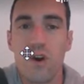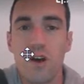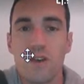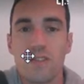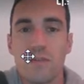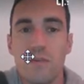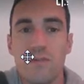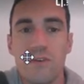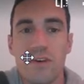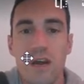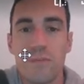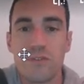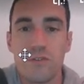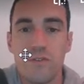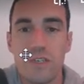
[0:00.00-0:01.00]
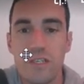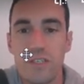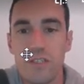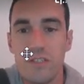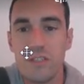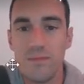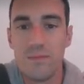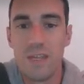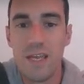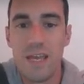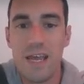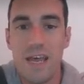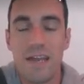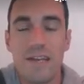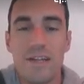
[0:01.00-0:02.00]
some of your observations,
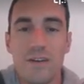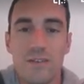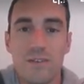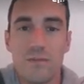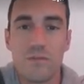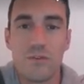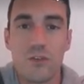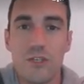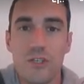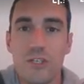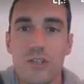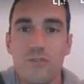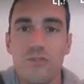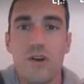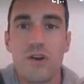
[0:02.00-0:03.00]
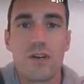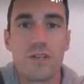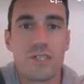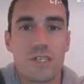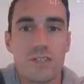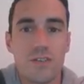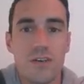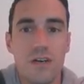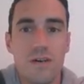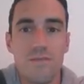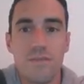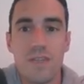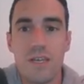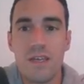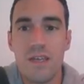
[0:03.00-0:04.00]
and here are some really good drawings I saw.
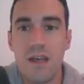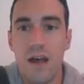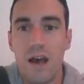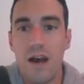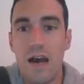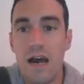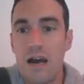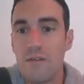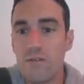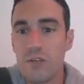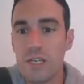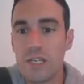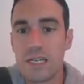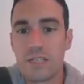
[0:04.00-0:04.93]
I really liked